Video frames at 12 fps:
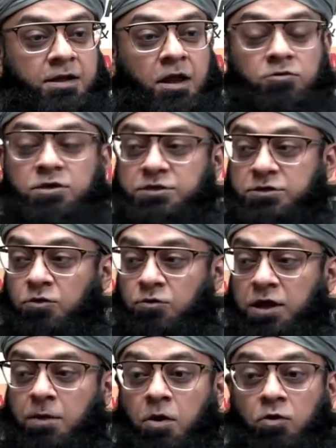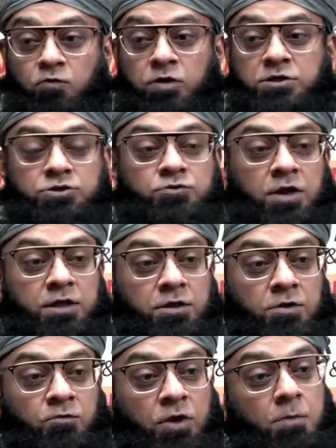Now this is only about one surah.
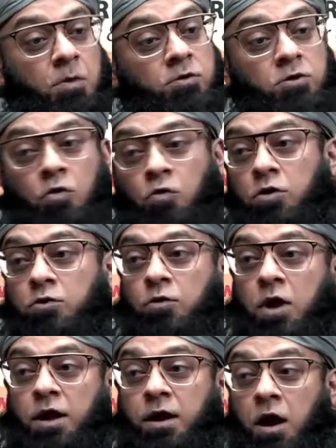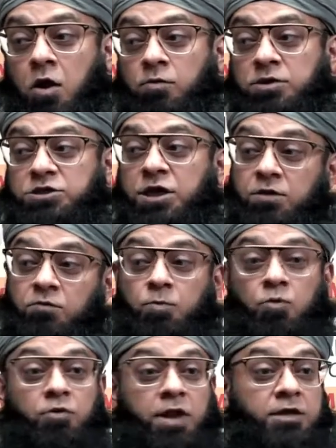What about the whole Quran? How much it will
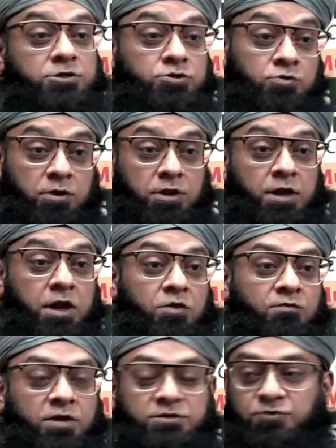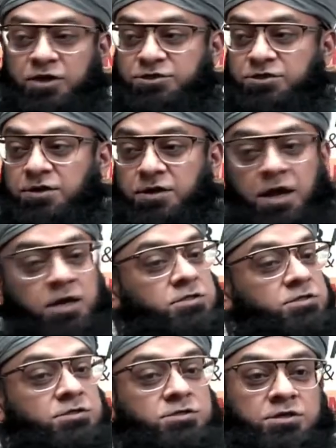protect you on the day of resurrection?
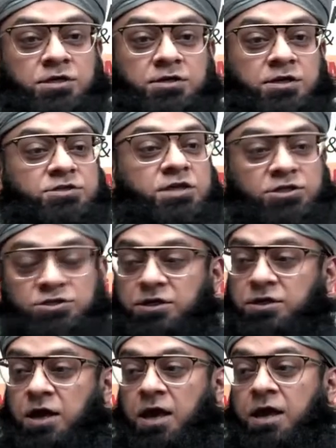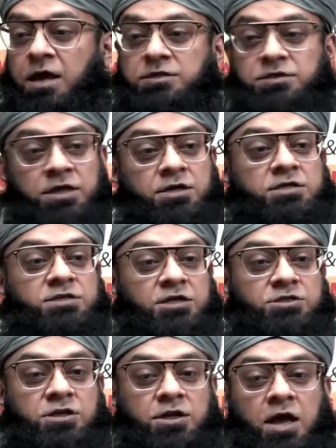Its
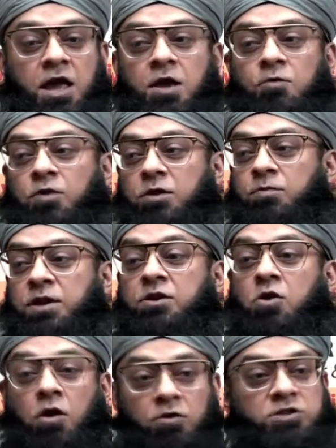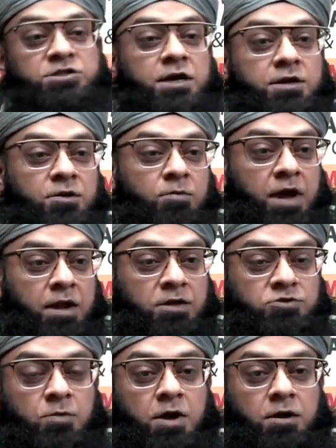intercession will be non-rejected by Allah
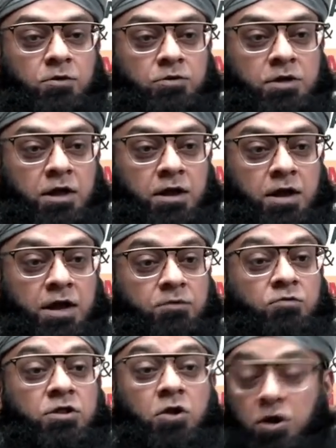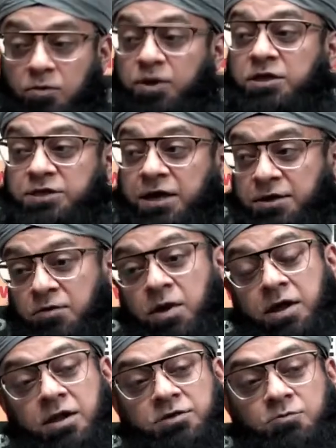subhanahu wa ta'ala. It will not be rejected
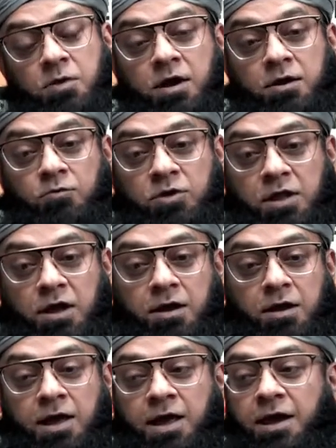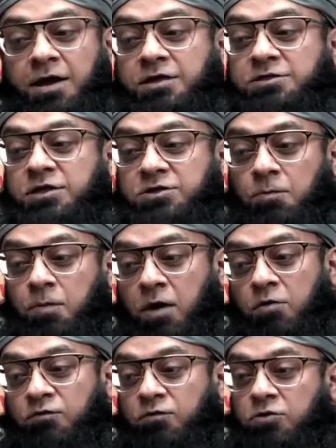by Allah subhanahu wa ta'ala. It is such a
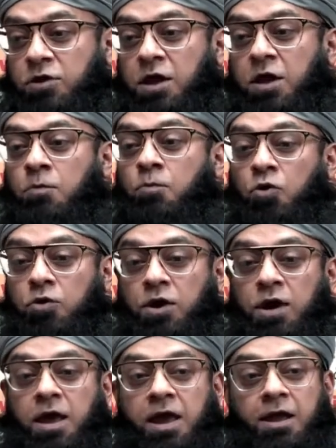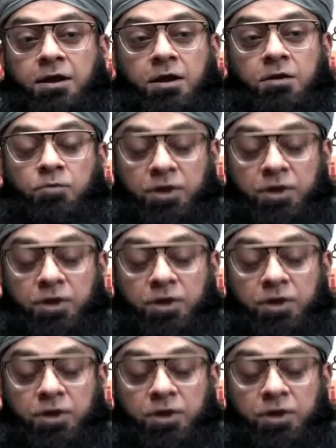powerful book and a